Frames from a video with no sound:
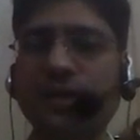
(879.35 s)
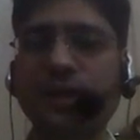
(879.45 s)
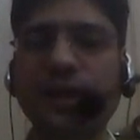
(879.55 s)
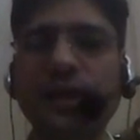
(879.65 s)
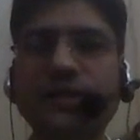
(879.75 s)

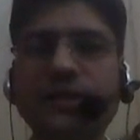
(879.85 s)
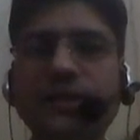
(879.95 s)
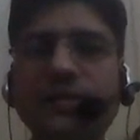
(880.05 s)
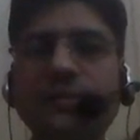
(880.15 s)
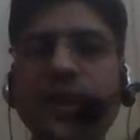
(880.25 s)
let's check
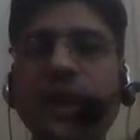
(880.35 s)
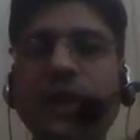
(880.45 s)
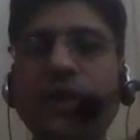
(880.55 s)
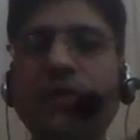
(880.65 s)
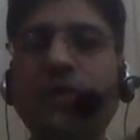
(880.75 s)

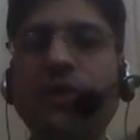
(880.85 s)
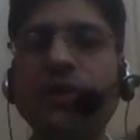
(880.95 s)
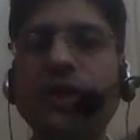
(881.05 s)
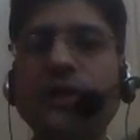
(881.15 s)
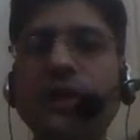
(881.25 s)
if
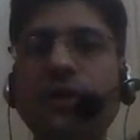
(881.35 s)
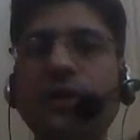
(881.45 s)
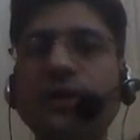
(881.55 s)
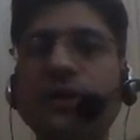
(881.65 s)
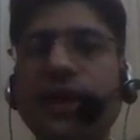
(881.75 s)

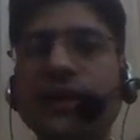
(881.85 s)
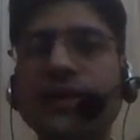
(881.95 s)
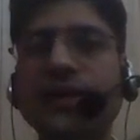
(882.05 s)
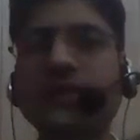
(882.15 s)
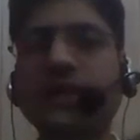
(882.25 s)
430 is
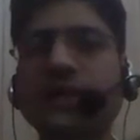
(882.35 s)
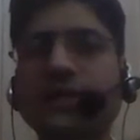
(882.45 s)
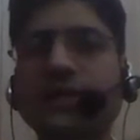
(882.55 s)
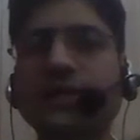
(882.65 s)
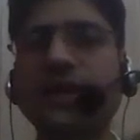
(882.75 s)
less than
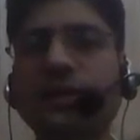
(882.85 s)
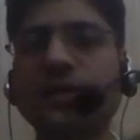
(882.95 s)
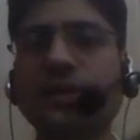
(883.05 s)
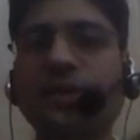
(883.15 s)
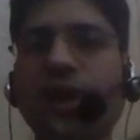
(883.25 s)

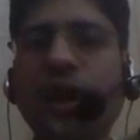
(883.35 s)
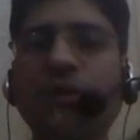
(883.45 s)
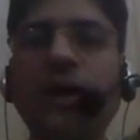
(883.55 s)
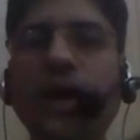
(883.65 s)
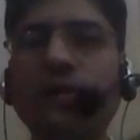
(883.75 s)
600. And
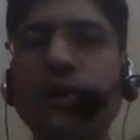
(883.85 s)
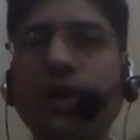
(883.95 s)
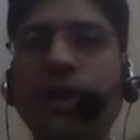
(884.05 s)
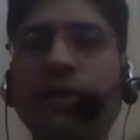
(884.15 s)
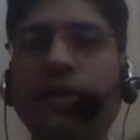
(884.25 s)
why we
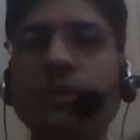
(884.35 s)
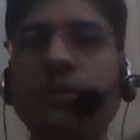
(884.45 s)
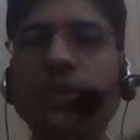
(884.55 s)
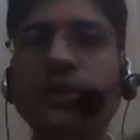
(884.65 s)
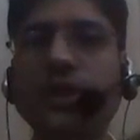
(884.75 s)
are looking
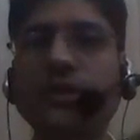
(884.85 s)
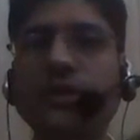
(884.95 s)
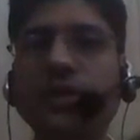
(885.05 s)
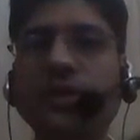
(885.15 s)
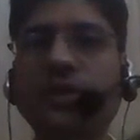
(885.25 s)
for
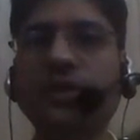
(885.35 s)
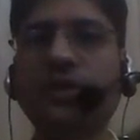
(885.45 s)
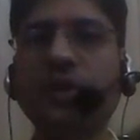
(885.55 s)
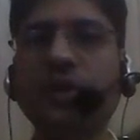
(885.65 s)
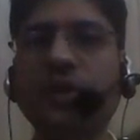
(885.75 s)
600?
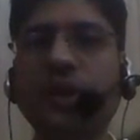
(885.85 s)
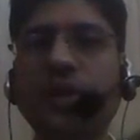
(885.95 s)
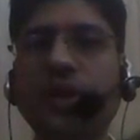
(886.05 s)
Why we are